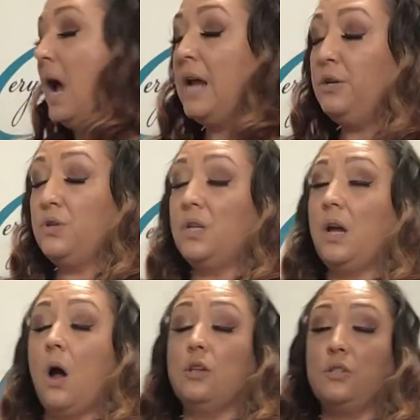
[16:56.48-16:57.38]
I
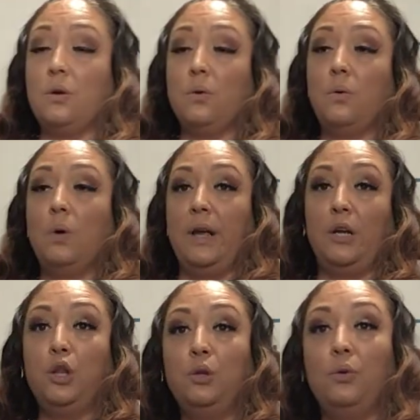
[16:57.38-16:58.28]
usually also
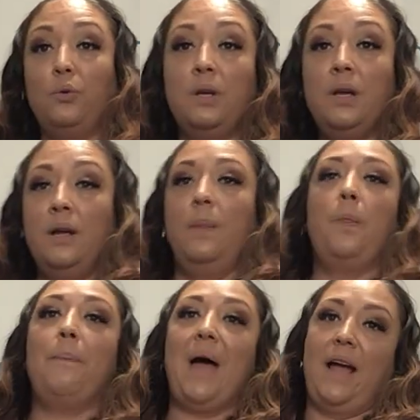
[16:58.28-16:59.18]
include
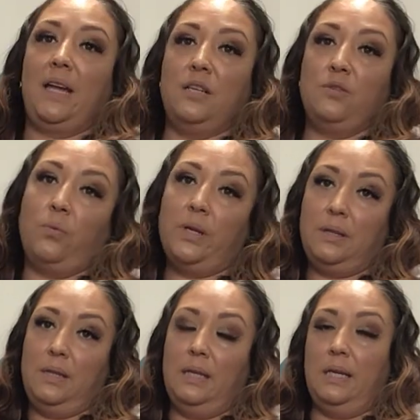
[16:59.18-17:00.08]
the package with
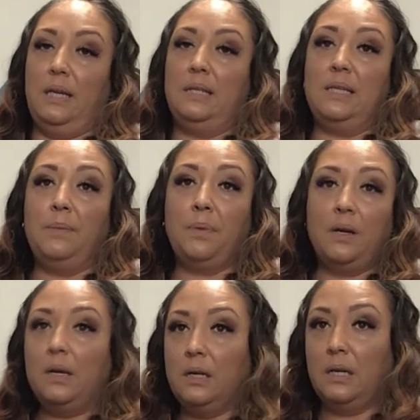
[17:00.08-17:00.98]
the deep
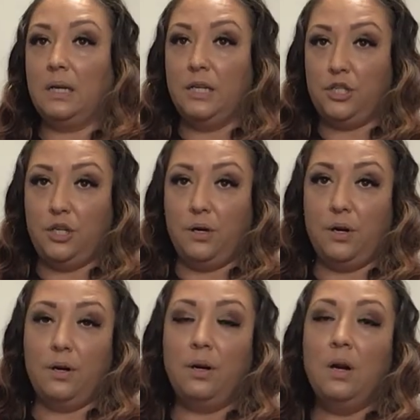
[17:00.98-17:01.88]

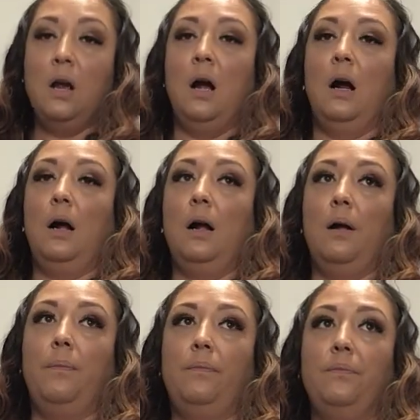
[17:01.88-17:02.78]
conditioner,
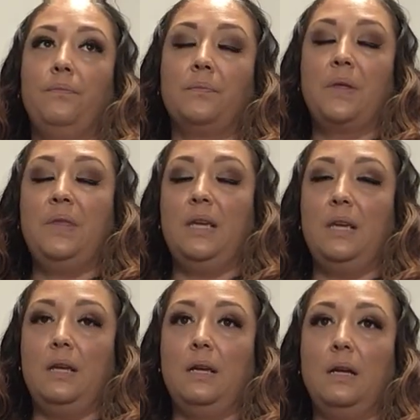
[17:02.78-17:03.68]

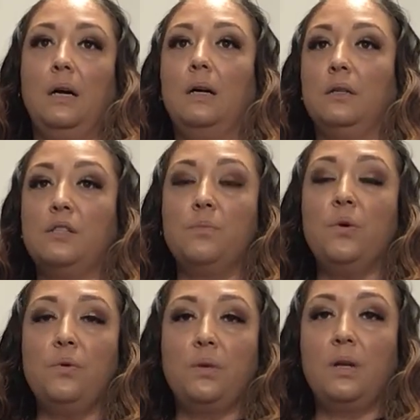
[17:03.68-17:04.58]
the
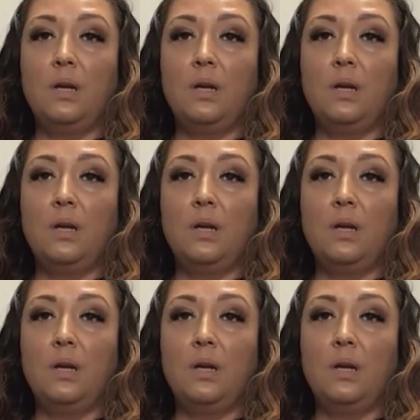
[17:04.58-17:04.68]
smooth